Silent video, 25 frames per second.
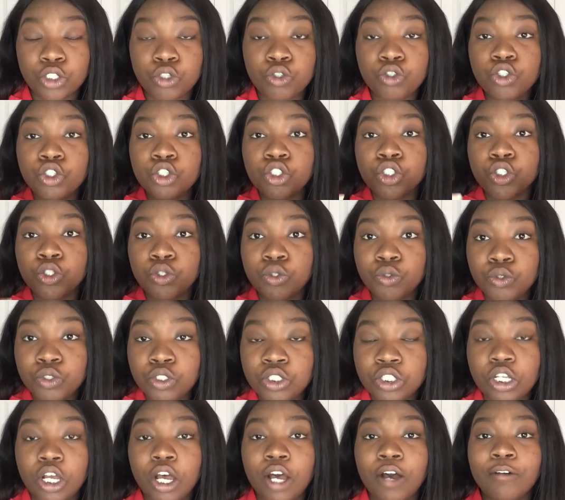You
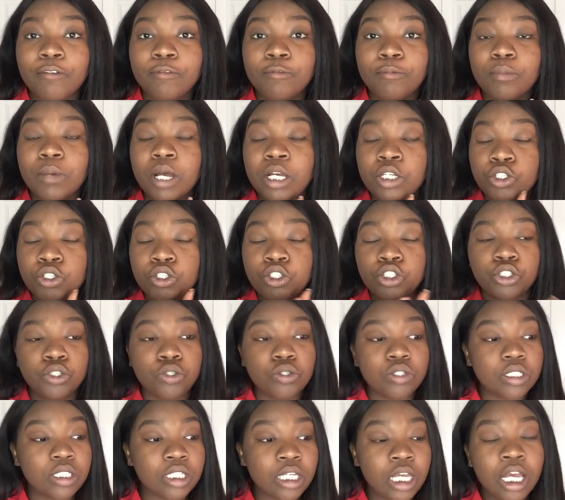choose
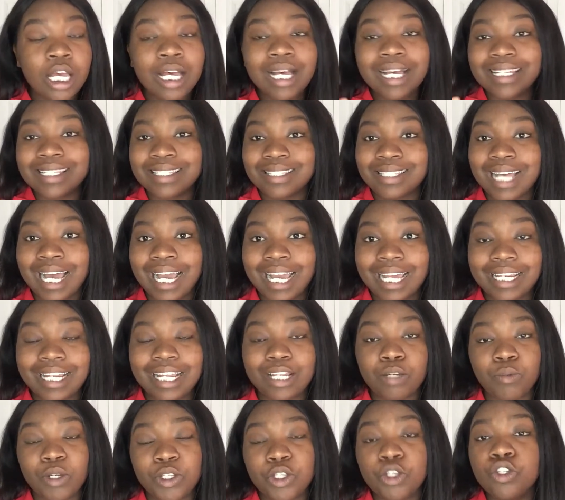a side,
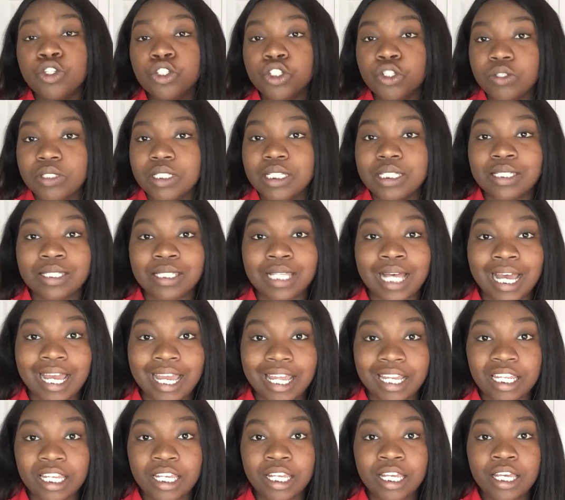and when you choose a
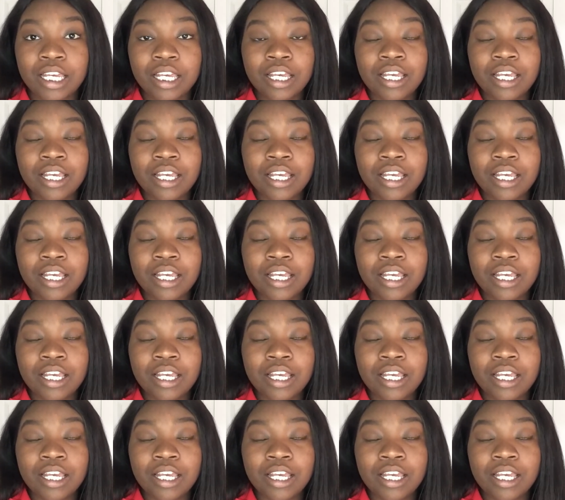side,